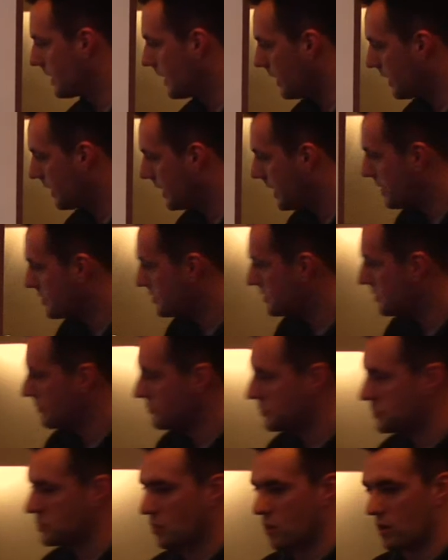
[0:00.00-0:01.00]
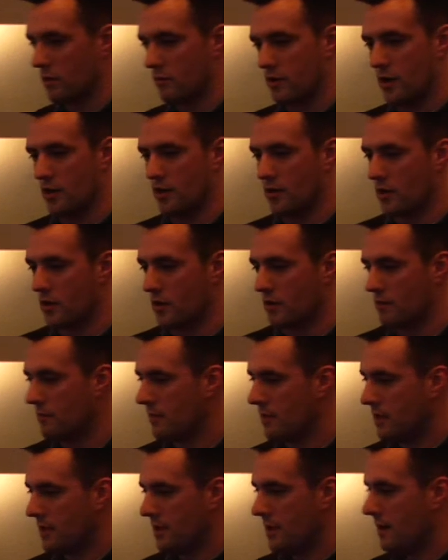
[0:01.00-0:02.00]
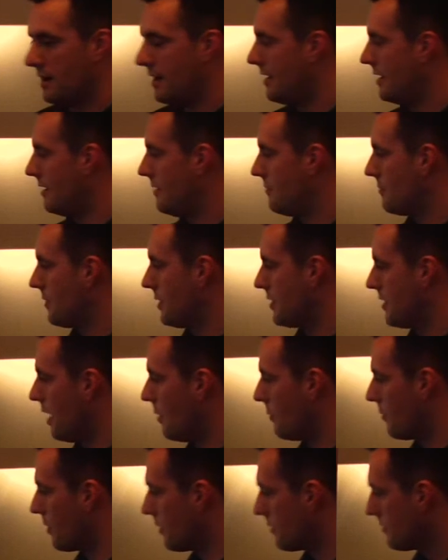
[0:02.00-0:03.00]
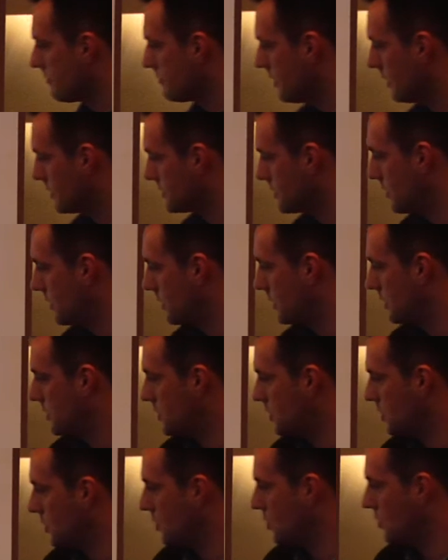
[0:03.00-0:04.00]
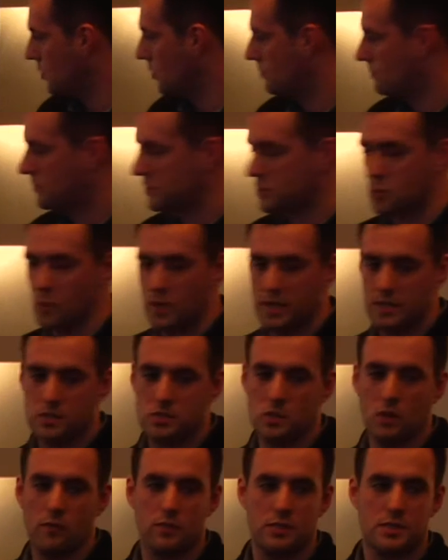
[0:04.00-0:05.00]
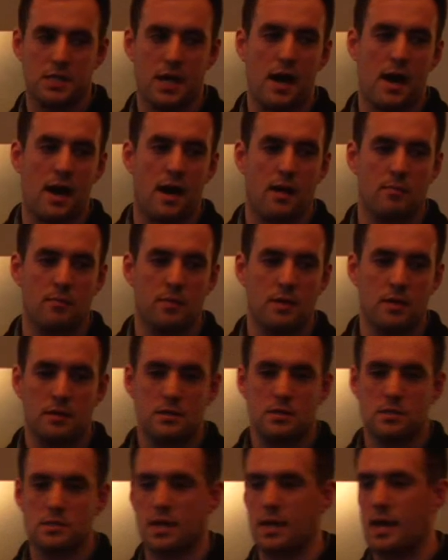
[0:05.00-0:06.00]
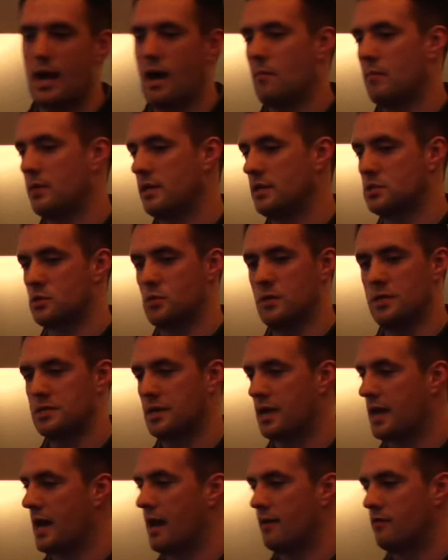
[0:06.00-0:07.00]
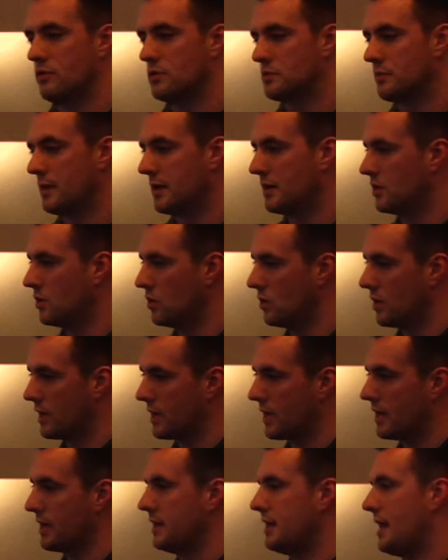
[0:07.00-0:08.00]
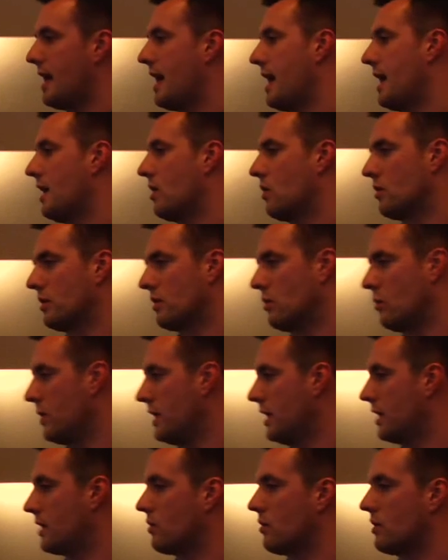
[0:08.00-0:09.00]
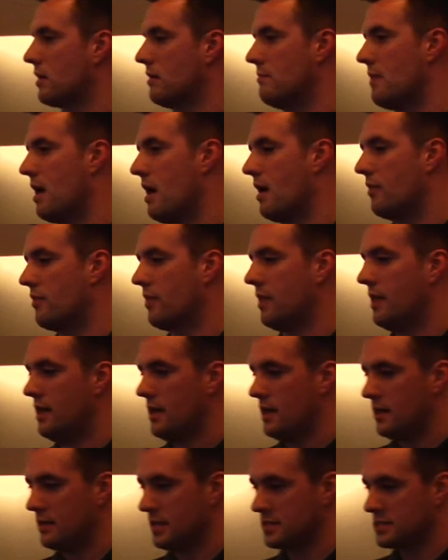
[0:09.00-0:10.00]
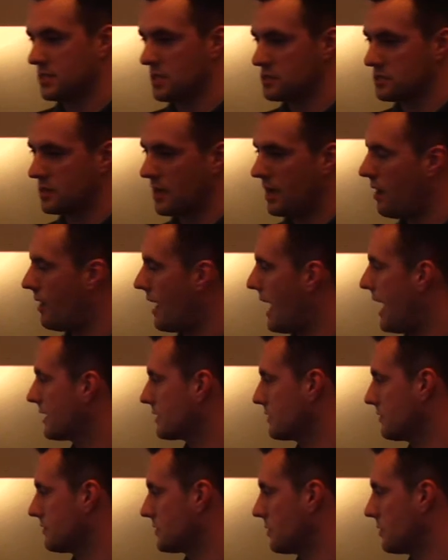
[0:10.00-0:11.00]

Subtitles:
against some sort of other number. So you could do tweets over time to say how many tweets on average am I doing in a day or in a week or in a month. And that tells you how active